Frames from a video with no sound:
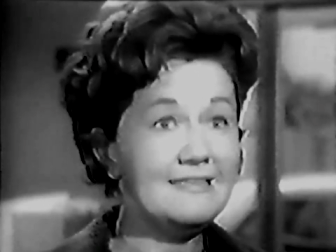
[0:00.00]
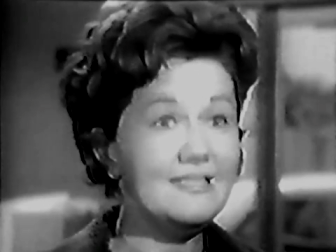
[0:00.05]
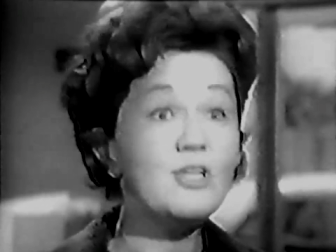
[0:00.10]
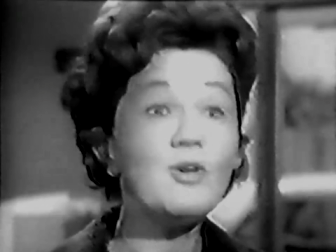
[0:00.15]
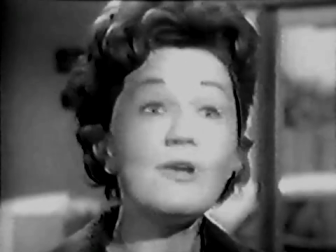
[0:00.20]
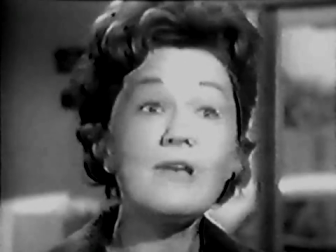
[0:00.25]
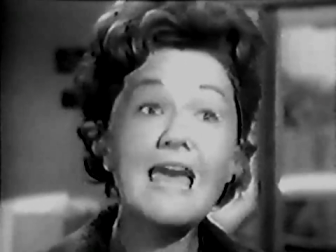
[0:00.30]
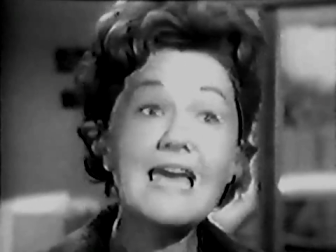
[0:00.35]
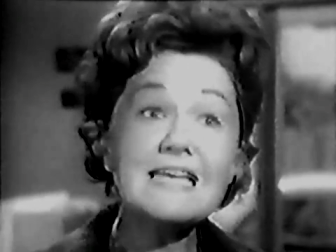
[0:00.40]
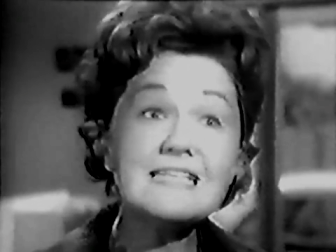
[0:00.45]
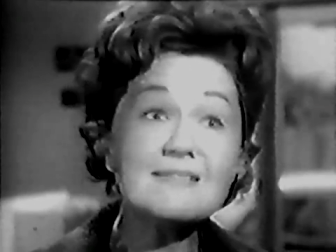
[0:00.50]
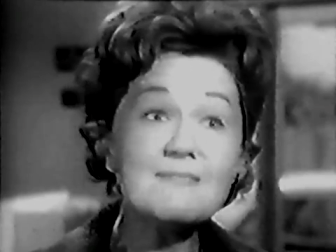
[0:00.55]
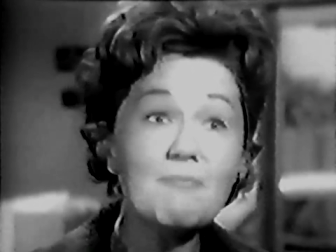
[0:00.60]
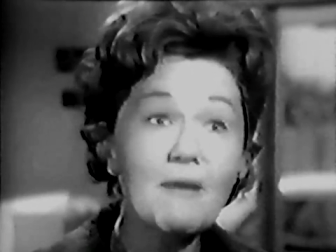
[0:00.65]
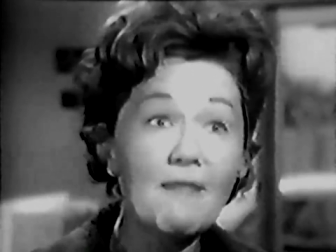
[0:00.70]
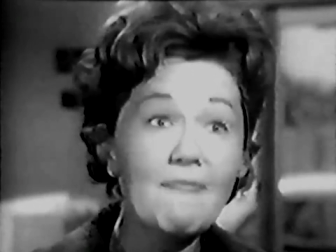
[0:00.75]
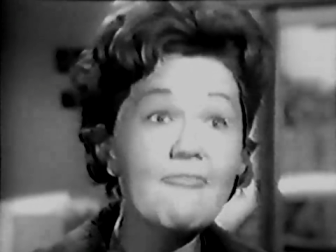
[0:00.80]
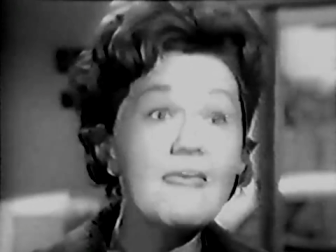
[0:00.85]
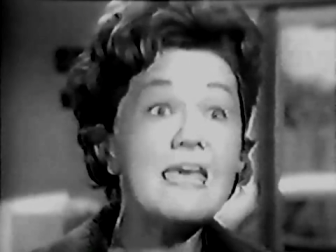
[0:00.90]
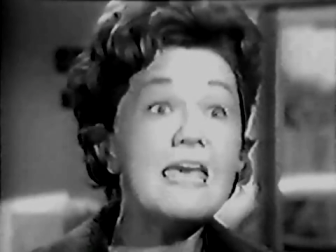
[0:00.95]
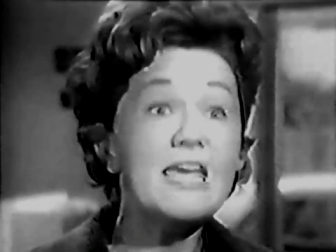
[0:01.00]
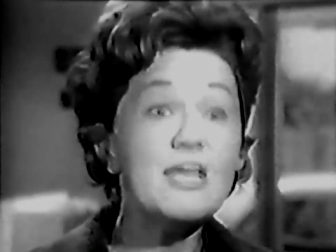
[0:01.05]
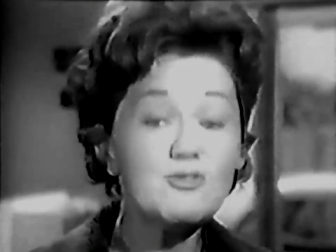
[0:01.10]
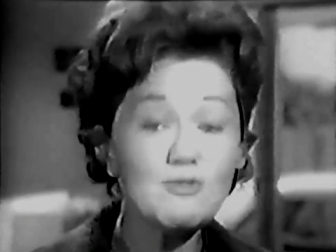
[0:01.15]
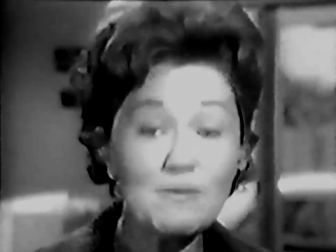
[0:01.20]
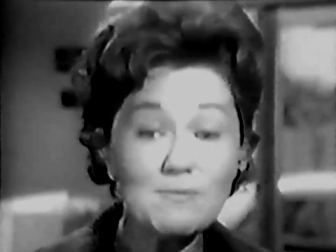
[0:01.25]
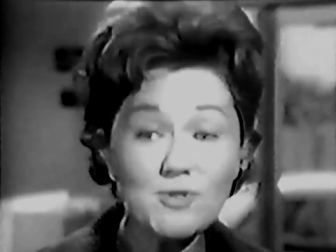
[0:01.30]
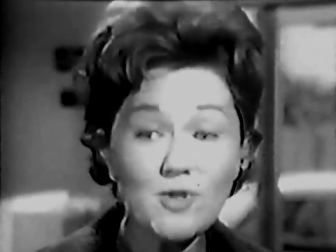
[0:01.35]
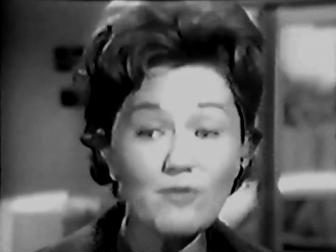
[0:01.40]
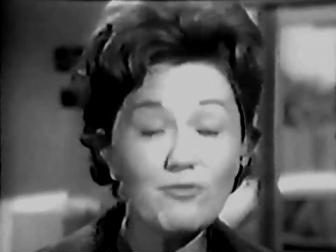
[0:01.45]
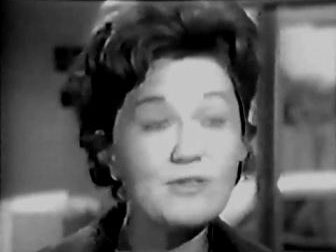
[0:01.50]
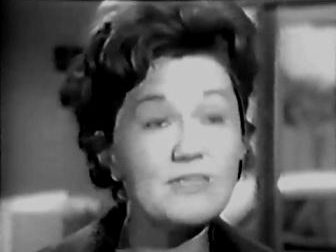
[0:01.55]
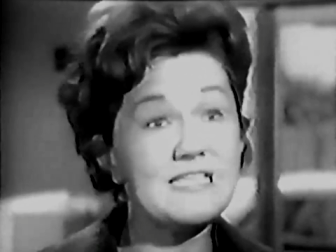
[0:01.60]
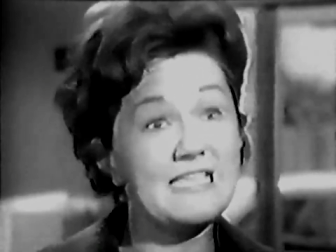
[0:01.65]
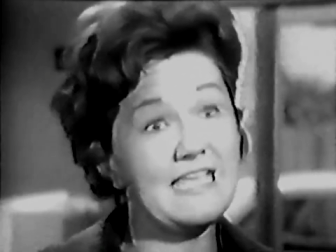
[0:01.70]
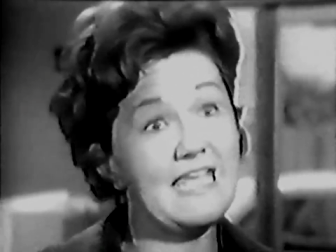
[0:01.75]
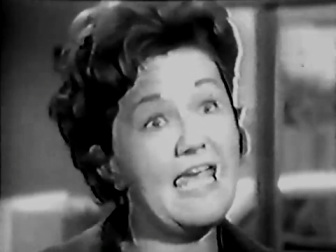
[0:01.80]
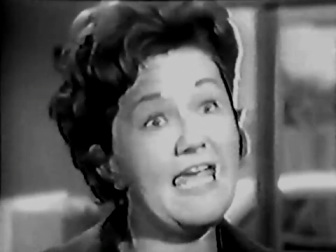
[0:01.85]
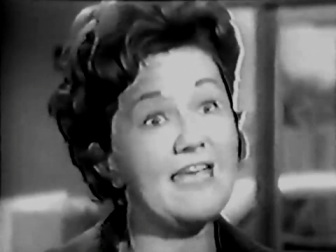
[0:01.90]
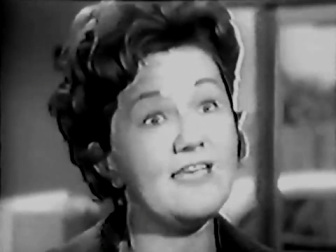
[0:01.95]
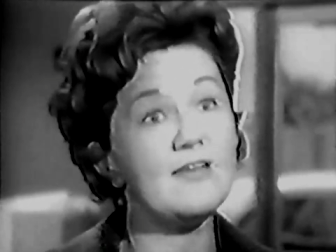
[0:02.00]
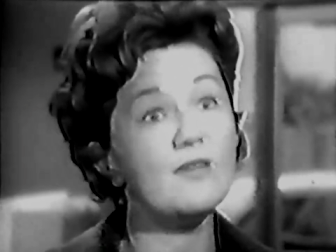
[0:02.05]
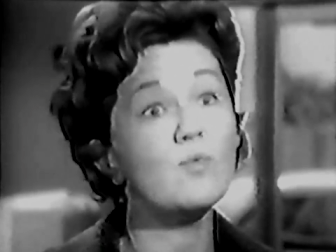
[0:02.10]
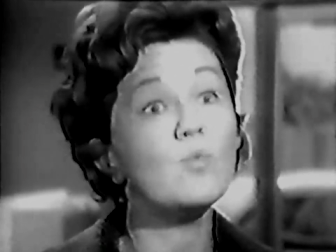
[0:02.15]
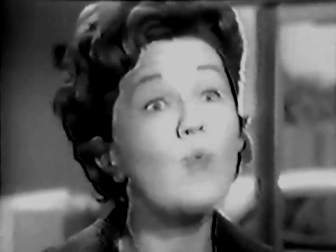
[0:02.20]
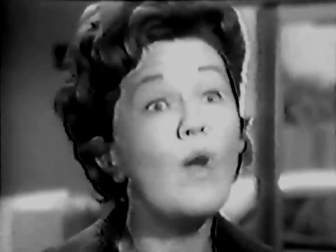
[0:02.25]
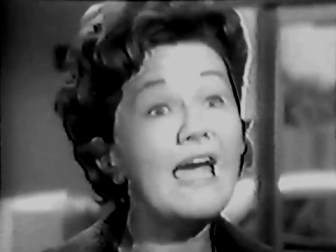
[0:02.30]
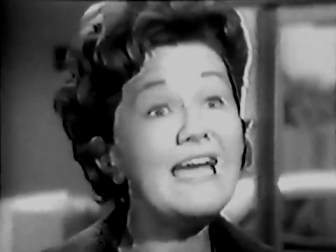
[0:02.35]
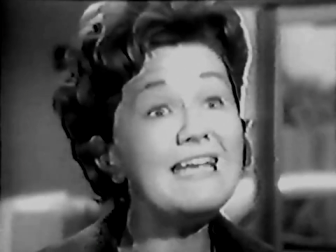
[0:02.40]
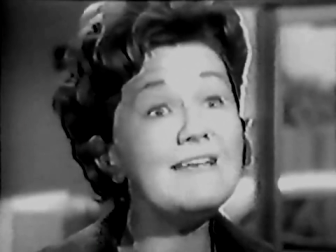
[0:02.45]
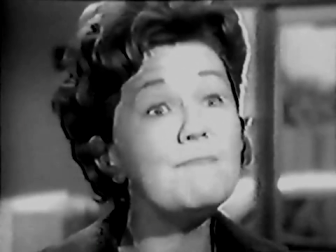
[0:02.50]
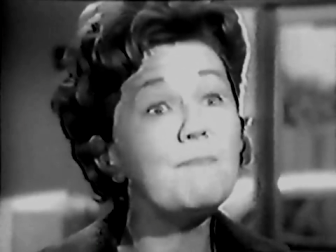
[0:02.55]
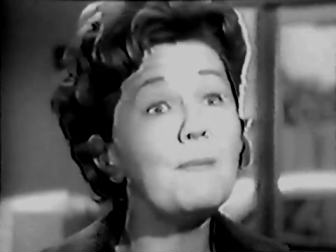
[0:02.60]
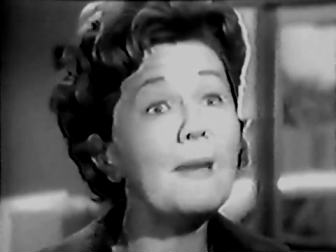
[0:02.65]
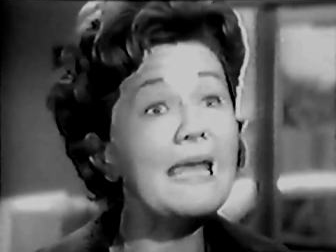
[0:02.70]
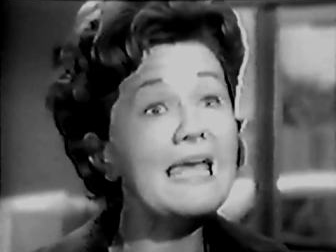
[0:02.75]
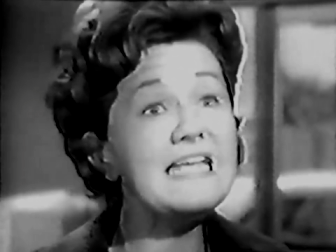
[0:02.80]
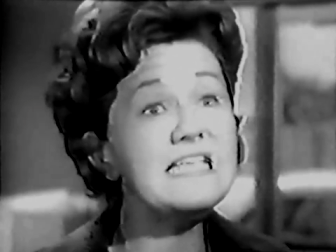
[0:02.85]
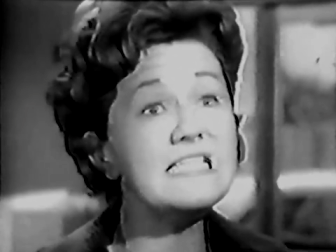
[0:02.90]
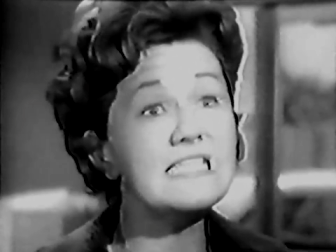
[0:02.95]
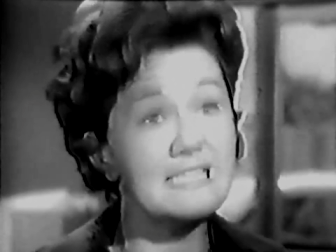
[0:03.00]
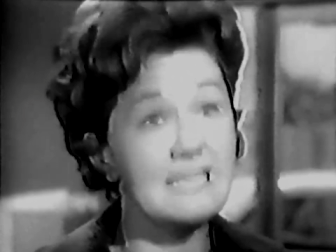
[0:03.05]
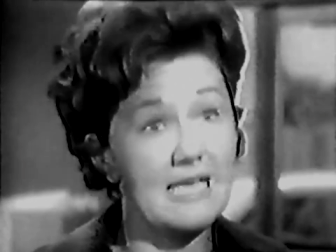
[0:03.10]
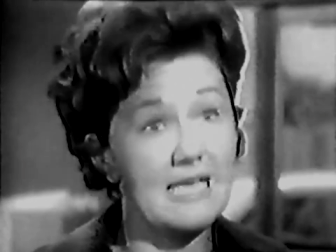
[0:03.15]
You know, last month, he tripped over a skate, right in plain